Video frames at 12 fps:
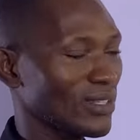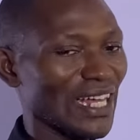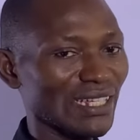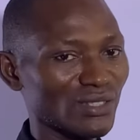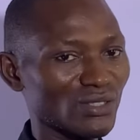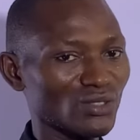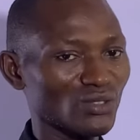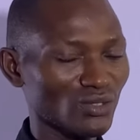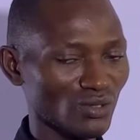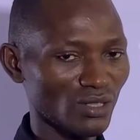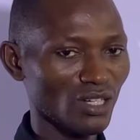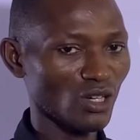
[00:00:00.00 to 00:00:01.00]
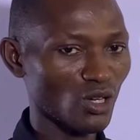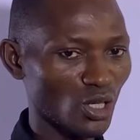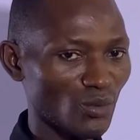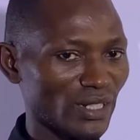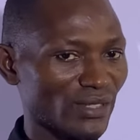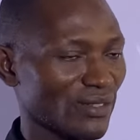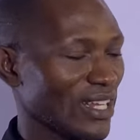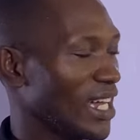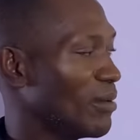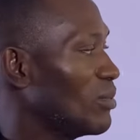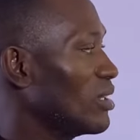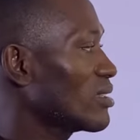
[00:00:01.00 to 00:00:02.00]
That's current
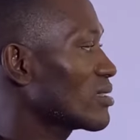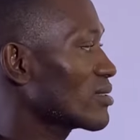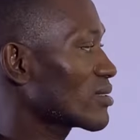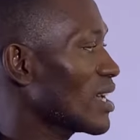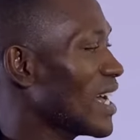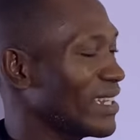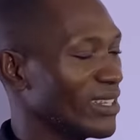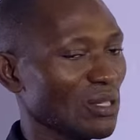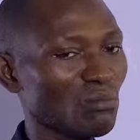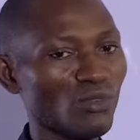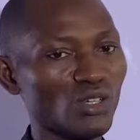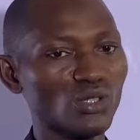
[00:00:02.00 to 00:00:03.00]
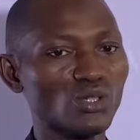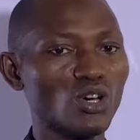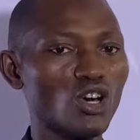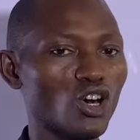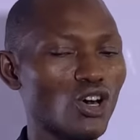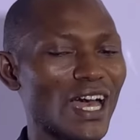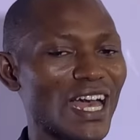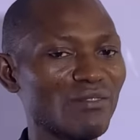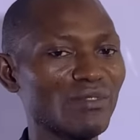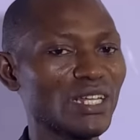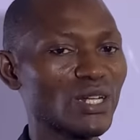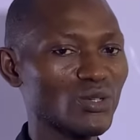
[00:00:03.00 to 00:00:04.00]
liabilities, and they must all
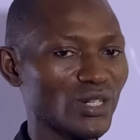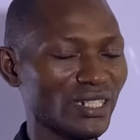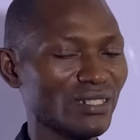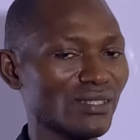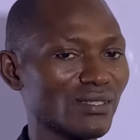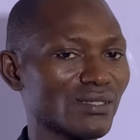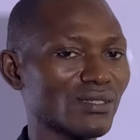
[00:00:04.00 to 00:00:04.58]
have a credit